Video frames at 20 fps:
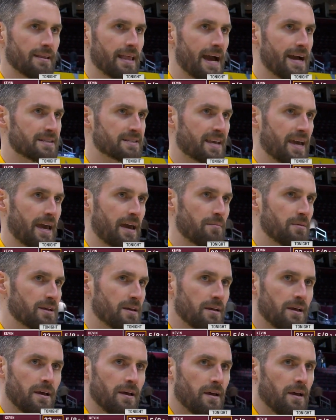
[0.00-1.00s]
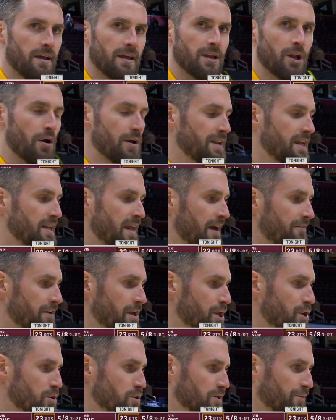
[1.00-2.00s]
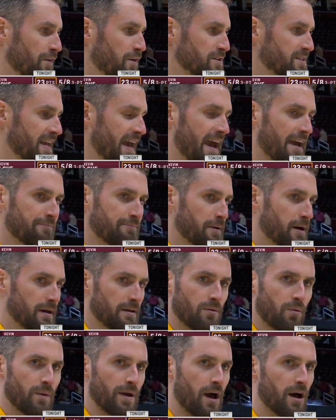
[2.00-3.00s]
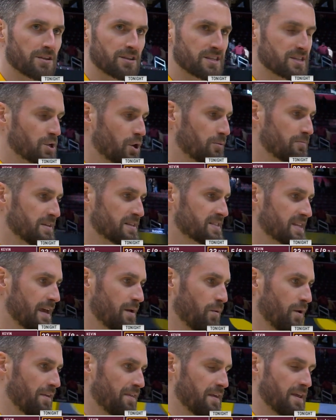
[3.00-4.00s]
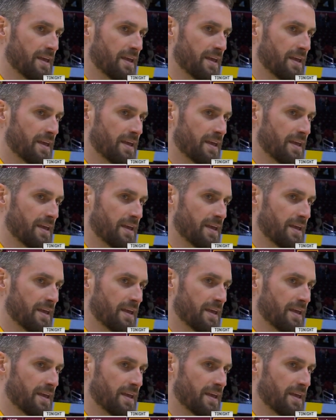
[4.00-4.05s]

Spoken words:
last game. You know, he didn't have a huge first half, but we all just told him to stay with it.